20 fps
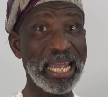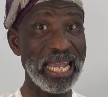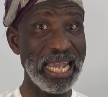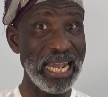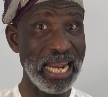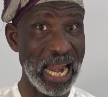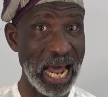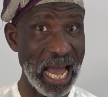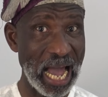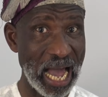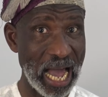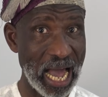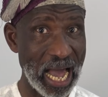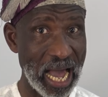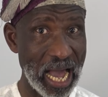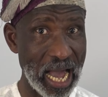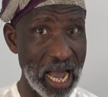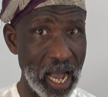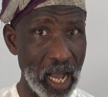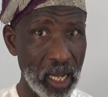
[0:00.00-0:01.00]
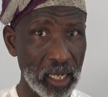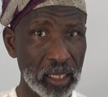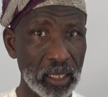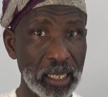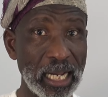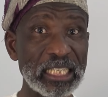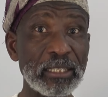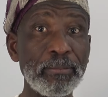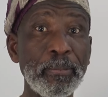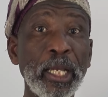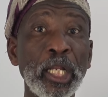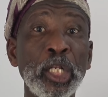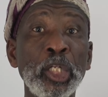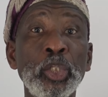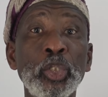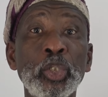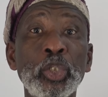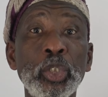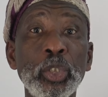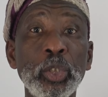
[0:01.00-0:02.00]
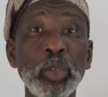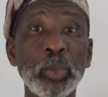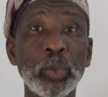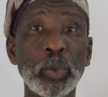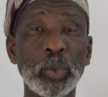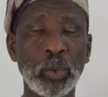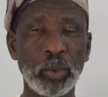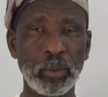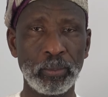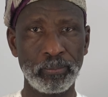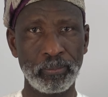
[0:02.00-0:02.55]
Ila, that means to.